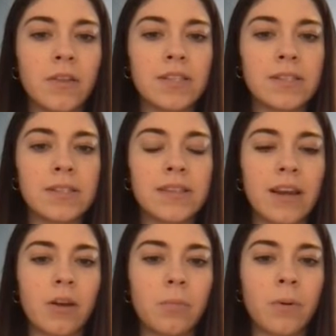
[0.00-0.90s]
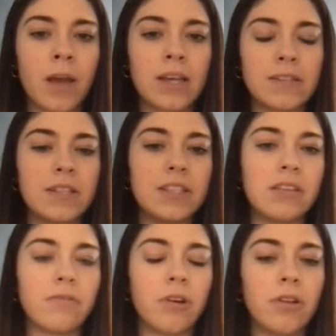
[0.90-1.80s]
This is set up as the
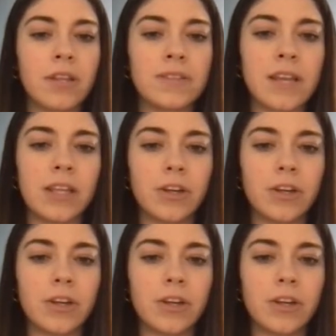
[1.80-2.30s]
default that's in